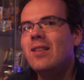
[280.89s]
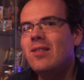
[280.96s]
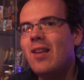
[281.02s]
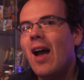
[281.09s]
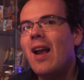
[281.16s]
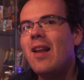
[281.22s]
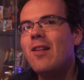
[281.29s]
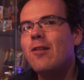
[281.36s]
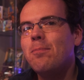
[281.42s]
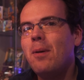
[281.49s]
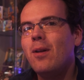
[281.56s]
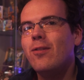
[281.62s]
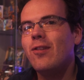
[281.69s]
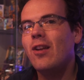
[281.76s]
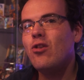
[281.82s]
Dai
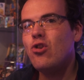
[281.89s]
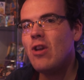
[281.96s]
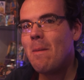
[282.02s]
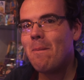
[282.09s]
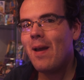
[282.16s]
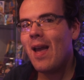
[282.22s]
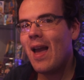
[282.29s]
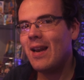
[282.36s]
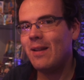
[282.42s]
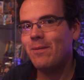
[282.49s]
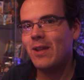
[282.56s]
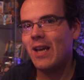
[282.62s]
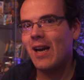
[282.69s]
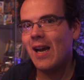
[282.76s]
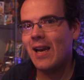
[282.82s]
spots a ship heading
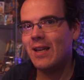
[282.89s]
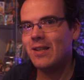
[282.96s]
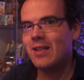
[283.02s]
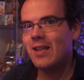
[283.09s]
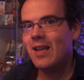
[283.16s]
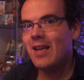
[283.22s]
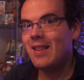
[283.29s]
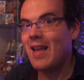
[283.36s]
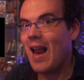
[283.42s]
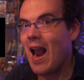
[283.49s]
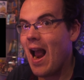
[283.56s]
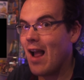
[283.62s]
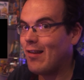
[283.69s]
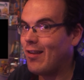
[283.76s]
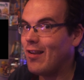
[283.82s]
for the island, the
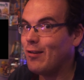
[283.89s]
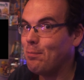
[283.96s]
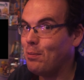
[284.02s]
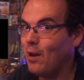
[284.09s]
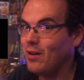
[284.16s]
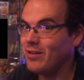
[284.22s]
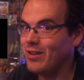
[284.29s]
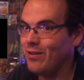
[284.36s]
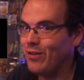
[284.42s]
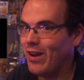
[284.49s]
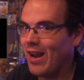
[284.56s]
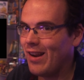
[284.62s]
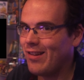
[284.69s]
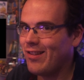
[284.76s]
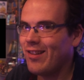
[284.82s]
SS plot
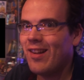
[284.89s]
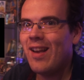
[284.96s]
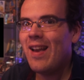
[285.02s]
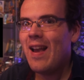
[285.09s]
device.